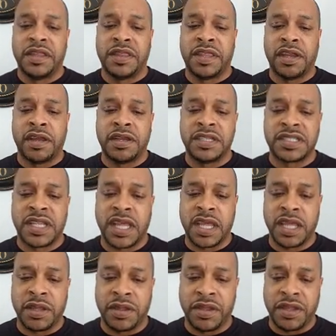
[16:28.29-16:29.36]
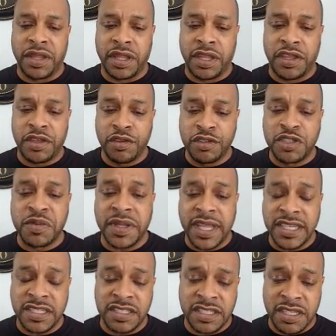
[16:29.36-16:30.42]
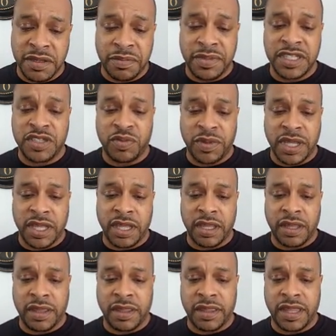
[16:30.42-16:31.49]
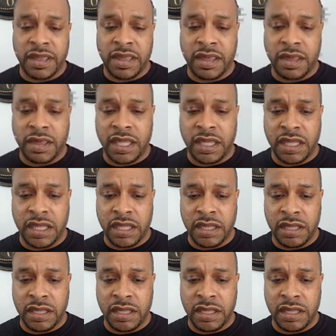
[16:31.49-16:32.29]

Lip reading: there is a huge relationship between